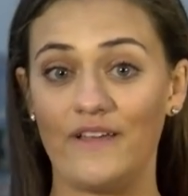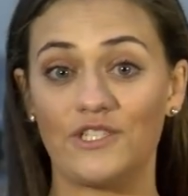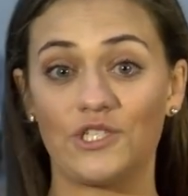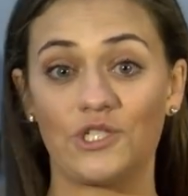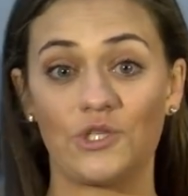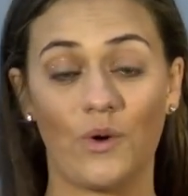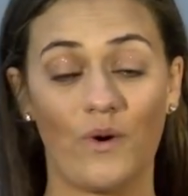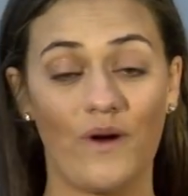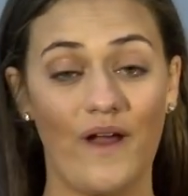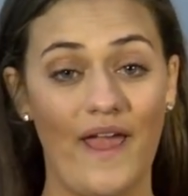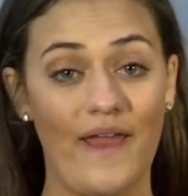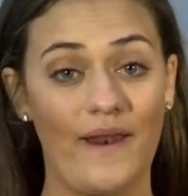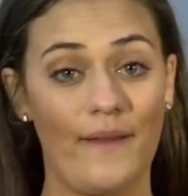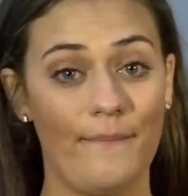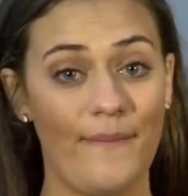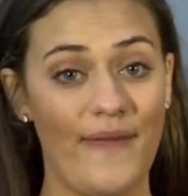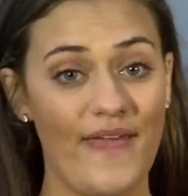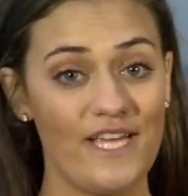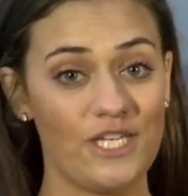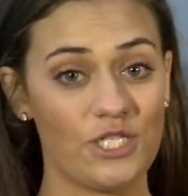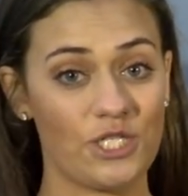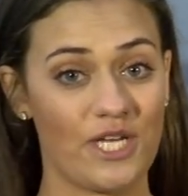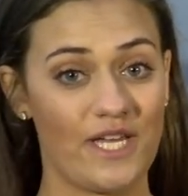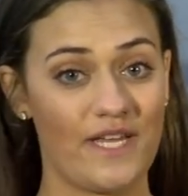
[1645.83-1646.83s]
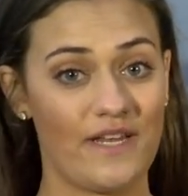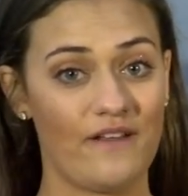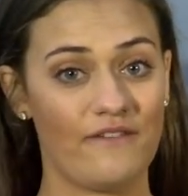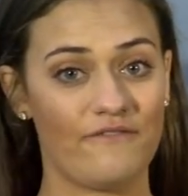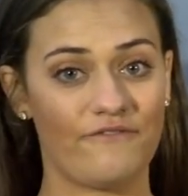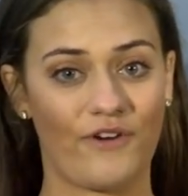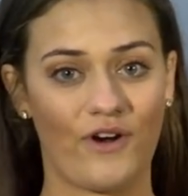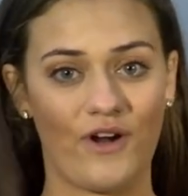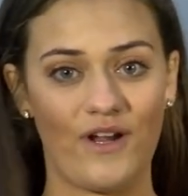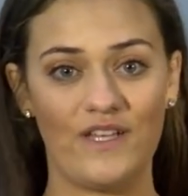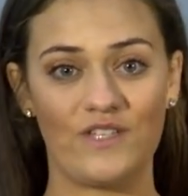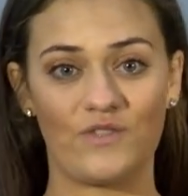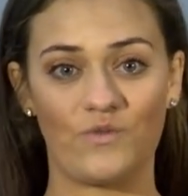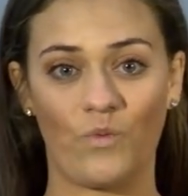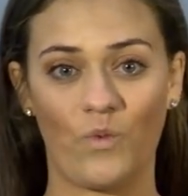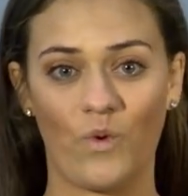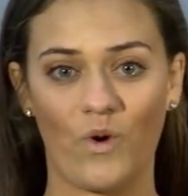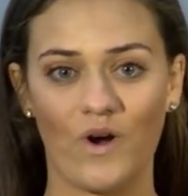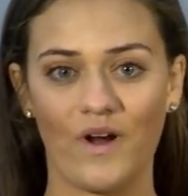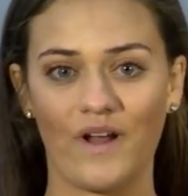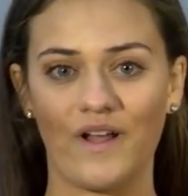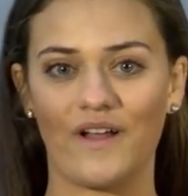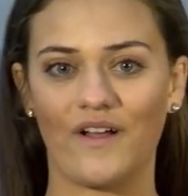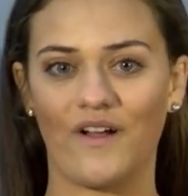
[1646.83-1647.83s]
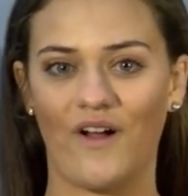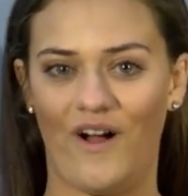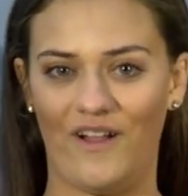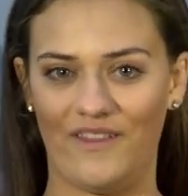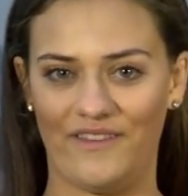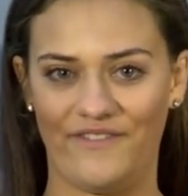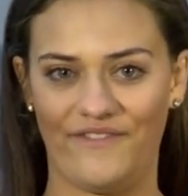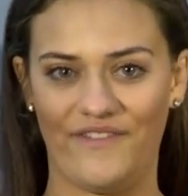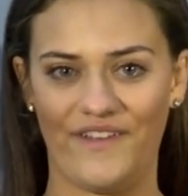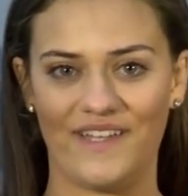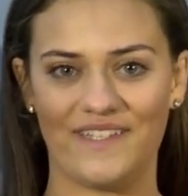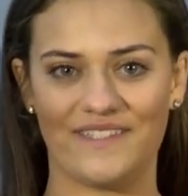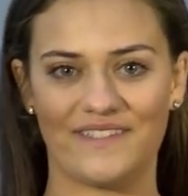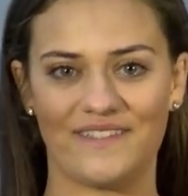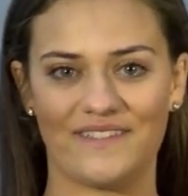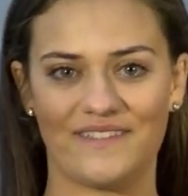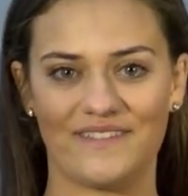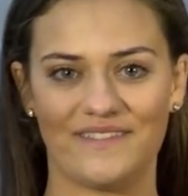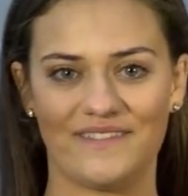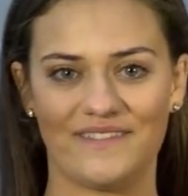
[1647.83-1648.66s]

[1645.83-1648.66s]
short animation, for his work called Feast.